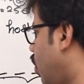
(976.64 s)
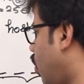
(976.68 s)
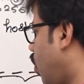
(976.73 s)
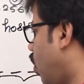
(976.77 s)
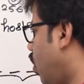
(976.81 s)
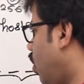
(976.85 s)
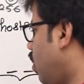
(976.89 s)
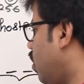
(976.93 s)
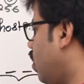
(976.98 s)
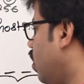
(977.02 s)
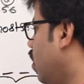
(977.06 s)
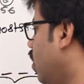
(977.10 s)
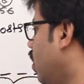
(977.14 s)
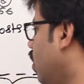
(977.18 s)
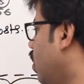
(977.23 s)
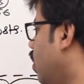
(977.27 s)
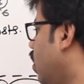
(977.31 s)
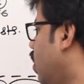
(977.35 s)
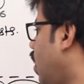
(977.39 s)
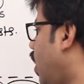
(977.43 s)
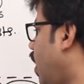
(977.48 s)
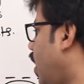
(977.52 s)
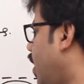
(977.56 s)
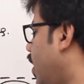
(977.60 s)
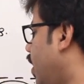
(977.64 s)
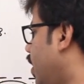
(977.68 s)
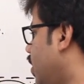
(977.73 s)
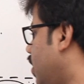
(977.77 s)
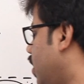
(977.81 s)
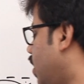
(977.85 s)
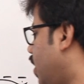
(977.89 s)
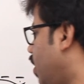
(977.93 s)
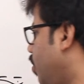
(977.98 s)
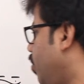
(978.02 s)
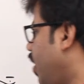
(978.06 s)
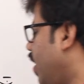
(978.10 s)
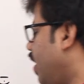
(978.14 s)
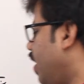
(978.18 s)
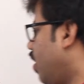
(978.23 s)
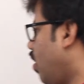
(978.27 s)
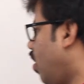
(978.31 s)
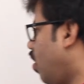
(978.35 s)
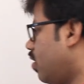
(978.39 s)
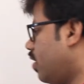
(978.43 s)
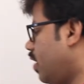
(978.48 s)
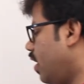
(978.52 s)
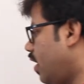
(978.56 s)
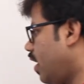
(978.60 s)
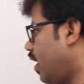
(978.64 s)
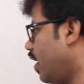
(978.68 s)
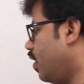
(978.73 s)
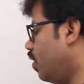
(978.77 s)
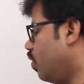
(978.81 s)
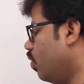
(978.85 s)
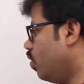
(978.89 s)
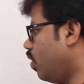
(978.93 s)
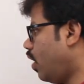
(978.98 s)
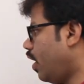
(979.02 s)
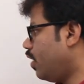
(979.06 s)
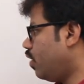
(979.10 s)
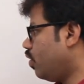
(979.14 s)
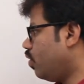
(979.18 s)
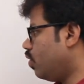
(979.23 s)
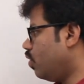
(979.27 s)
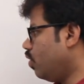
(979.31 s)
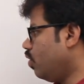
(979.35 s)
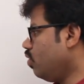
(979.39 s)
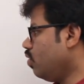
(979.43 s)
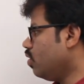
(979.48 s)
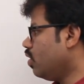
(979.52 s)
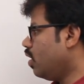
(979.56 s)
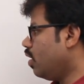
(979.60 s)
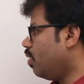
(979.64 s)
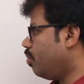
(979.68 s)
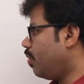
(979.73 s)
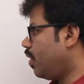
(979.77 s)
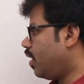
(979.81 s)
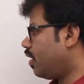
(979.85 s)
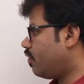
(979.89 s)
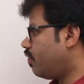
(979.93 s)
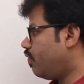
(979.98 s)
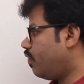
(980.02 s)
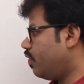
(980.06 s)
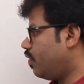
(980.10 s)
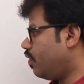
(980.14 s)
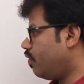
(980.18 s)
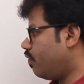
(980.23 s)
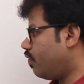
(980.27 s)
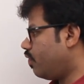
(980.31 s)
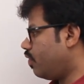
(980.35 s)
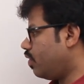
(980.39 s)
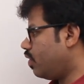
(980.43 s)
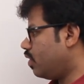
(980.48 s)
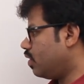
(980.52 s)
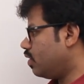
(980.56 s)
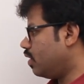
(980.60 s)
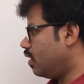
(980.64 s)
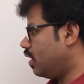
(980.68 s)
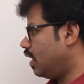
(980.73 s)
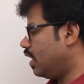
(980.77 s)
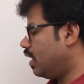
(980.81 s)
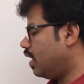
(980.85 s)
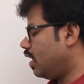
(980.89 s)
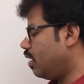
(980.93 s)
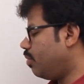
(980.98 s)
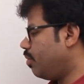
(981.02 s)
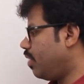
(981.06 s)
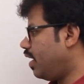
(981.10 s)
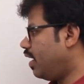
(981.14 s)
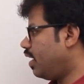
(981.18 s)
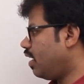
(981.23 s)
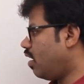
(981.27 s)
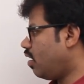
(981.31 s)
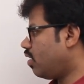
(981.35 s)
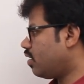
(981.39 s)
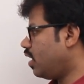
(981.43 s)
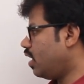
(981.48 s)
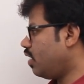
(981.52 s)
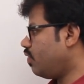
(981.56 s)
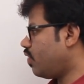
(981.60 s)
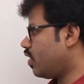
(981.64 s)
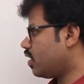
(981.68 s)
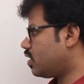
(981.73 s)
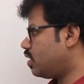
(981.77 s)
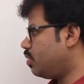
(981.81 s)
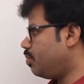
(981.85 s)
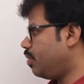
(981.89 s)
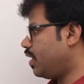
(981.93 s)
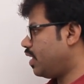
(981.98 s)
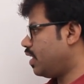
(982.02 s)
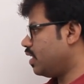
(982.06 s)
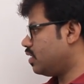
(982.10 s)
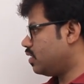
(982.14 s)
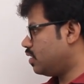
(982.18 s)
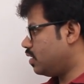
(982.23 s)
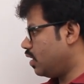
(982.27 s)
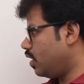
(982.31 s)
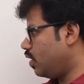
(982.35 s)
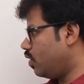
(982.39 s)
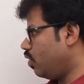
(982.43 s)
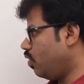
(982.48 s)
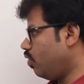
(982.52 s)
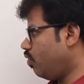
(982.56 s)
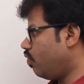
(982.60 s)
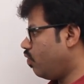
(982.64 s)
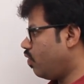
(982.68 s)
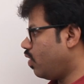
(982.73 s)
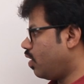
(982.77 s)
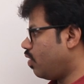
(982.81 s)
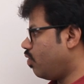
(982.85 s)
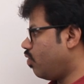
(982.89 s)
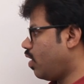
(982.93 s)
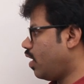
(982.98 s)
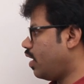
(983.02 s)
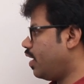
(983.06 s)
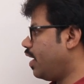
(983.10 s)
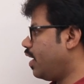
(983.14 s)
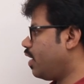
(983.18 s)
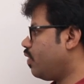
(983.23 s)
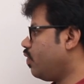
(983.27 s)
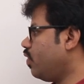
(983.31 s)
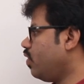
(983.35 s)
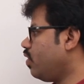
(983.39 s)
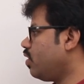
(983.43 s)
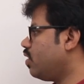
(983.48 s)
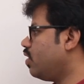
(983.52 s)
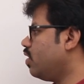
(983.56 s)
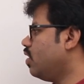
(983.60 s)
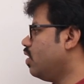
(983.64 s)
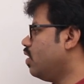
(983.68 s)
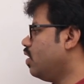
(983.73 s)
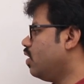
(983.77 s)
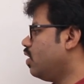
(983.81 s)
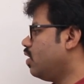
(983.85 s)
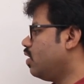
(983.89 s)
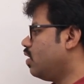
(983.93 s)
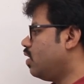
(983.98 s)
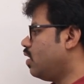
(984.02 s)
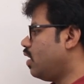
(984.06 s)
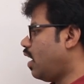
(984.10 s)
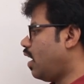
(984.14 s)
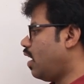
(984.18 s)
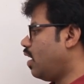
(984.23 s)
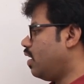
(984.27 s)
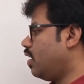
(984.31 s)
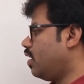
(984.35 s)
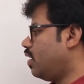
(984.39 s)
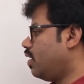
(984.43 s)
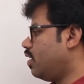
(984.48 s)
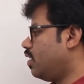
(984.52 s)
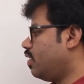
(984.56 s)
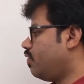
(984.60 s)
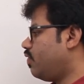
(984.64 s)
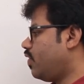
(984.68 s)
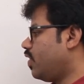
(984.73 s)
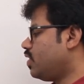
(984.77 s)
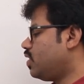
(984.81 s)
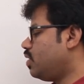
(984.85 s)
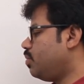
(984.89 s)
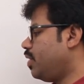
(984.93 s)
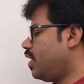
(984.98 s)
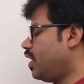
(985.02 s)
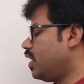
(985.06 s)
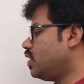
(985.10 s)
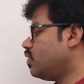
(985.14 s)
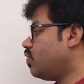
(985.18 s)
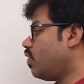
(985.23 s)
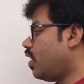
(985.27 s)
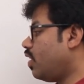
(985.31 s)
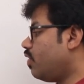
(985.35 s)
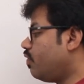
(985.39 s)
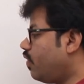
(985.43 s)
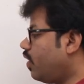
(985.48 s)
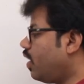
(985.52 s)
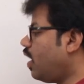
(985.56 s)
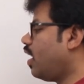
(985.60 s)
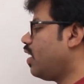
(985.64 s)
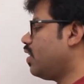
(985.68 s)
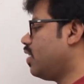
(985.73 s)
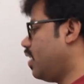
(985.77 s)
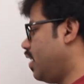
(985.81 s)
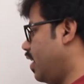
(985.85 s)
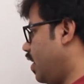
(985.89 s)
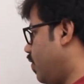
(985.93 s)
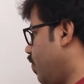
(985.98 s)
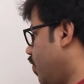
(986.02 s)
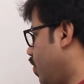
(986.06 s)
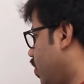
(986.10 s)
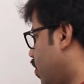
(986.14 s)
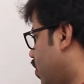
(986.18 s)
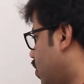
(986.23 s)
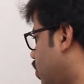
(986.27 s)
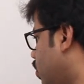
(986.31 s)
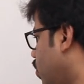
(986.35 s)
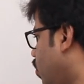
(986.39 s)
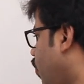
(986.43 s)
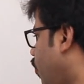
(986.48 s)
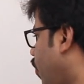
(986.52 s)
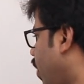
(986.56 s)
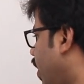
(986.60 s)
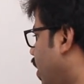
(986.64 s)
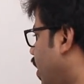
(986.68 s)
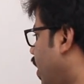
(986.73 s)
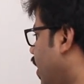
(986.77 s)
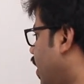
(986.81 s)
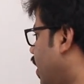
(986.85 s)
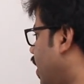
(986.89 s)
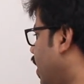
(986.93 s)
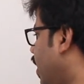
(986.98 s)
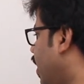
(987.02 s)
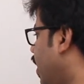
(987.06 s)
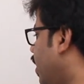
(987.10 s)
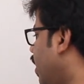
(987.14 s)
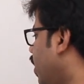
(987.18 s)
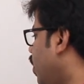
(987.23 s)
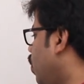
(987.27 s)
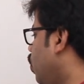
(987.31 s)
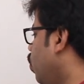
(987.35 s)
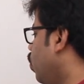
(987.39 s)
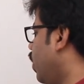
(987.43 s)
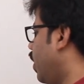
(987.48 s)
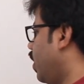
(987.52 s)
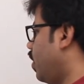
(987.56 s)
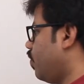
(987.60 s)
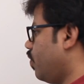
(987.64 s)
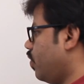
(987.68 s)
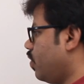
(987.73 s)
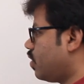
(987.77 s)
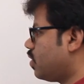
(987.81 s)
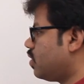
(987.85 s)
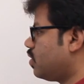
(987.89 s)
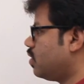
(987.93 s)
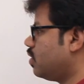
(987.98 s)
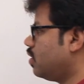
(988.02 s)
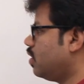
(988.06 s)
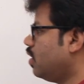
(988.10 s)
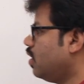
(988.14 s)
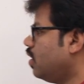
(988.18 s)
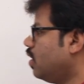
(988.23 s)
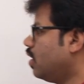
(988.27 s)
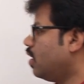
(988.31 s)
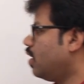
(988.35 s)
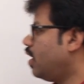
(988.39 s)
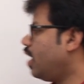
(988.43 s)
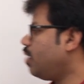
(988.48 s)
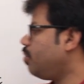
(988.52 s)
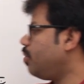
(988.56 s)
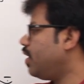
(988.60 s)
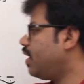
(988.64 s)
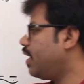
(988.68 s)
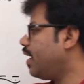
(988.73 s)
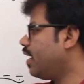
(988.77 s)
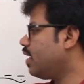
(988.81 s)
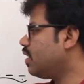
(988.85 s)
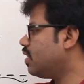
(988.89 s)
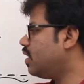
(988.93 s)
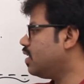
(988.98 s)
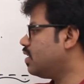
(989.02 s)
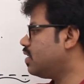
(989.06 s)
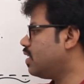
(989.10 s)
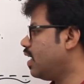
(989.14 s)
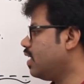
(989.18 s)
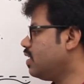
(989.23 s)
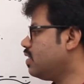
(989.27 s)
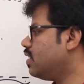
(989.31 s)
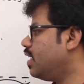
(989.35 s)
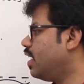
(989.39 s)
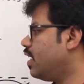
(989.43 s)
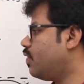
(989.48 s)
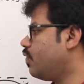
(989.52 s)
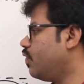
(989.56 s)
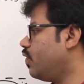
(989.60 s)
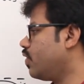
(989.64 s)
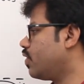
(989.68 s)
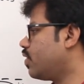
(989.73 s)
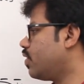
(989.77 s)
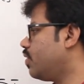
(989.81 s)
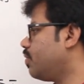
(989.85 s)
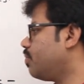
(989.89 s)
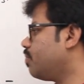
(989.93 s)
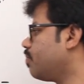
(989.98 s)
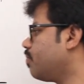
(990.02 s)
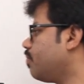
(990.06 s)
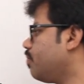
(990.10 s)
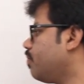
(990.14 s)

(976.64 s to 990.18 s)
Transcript: dot, and the remaining octet I don't know, but in the remaining octet first bit is 0 for one network, first bit is 1 for another network. So finally I created 2 networks. Let me take this as network.